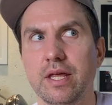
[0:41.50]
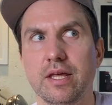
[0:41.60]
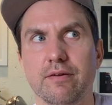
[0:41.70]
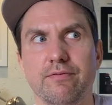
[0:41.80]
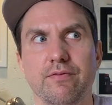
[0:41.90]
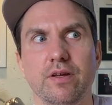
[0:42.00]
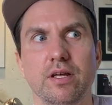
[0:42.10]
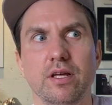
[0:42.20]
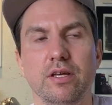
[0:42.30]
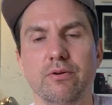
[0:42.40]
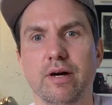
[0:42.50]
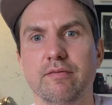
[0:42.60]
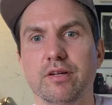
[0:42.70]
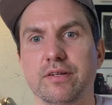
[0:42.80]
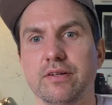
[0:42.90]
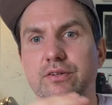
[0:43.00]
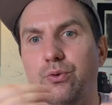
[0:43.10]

If you have looked into